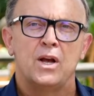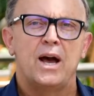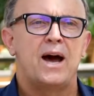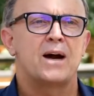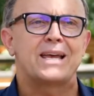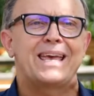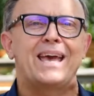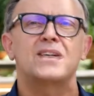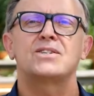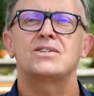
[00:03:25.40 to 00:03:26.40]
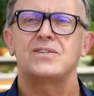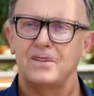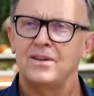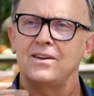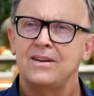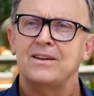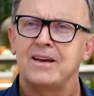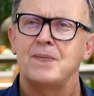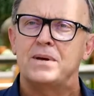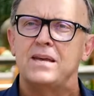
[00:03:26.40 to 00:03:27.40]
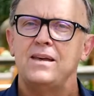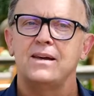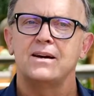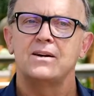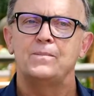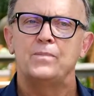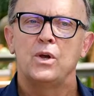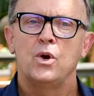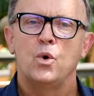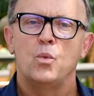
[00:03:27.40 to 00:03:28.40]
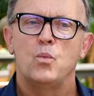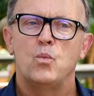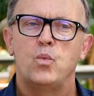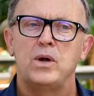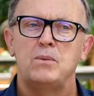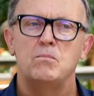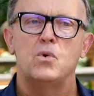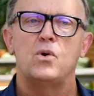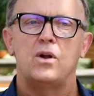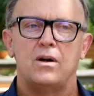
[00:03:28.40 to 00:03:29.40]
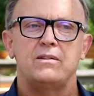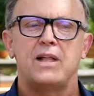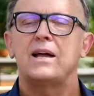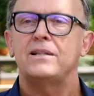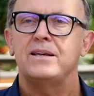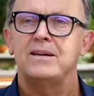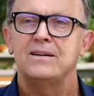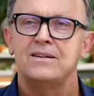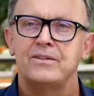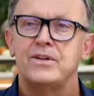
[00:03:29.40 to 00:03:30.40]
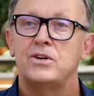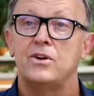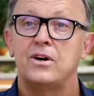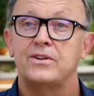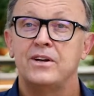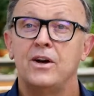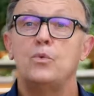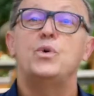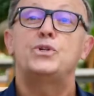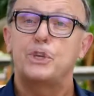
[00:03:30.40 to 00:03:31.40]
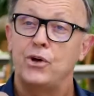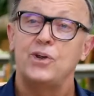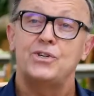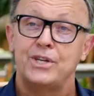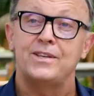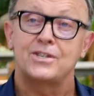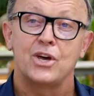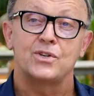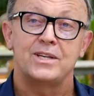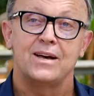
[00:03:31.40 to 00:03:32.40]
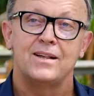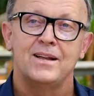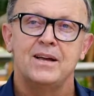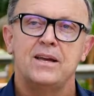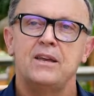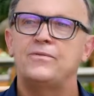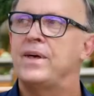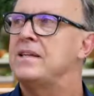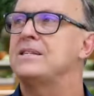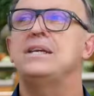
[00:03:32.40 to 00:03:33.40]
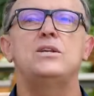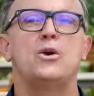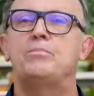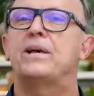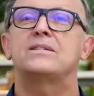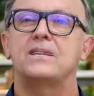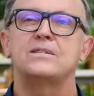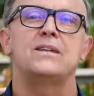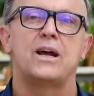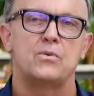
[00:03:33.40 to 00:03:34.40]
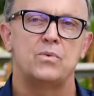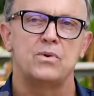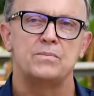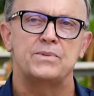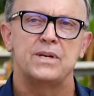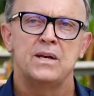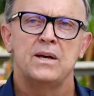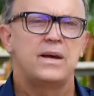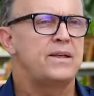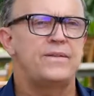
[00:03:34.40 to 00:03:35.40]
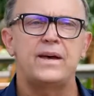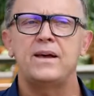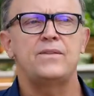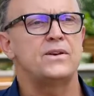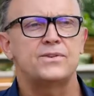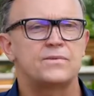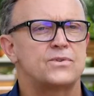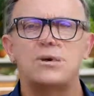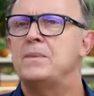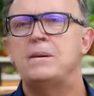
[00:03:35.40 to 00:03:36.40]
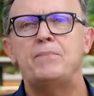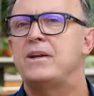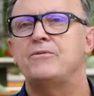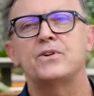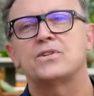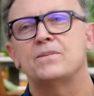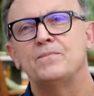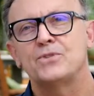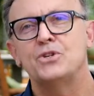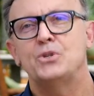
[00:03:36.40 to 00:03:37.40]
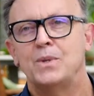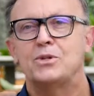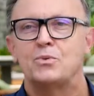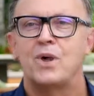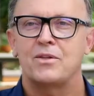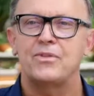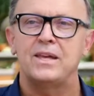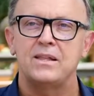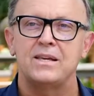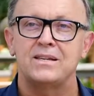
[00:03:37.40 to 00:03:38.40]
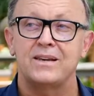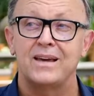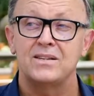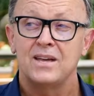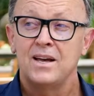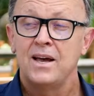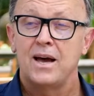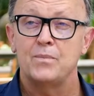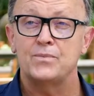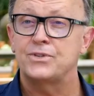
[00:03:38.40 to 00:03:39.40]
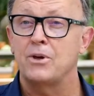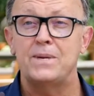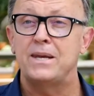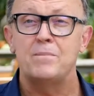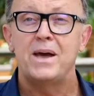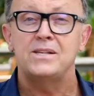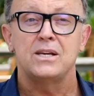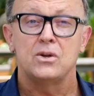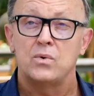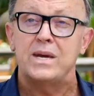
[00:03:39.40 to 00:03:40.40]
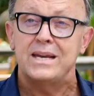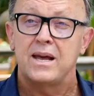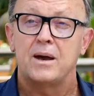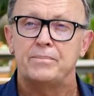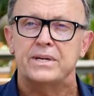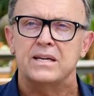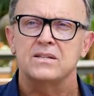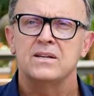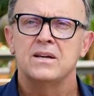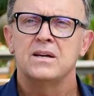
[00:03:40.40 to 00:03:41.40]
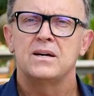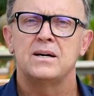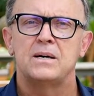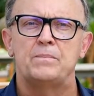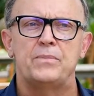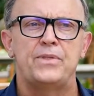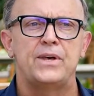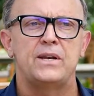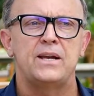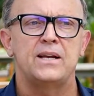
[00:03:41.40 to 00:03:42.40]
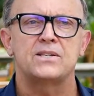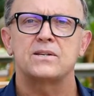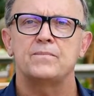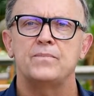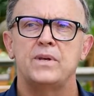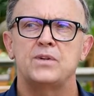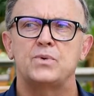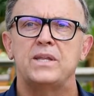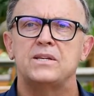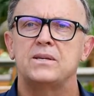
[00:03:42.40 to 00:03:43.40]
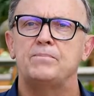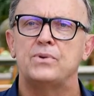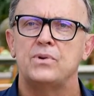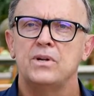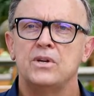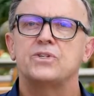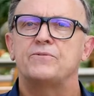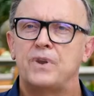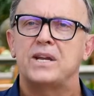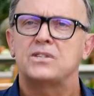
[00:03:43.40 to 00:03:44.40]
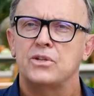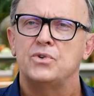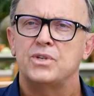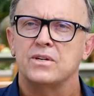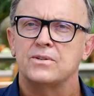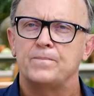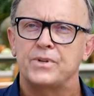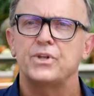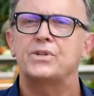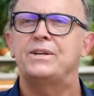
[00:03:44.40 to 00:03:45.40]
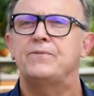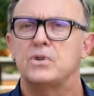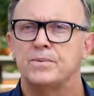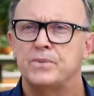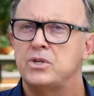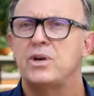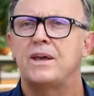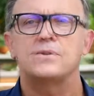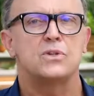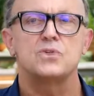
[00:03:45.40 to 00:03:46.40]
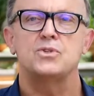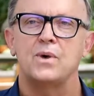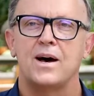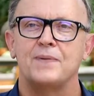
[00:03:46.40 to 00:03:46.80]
Our guests coming here will more likely than not return to this hotel if they see no plastics in our rooms. There's so many benefits to doing the right thing these days, and so many amazing green companies that it's really simple to find solutions. It's not difficult. You don't have to look too hard.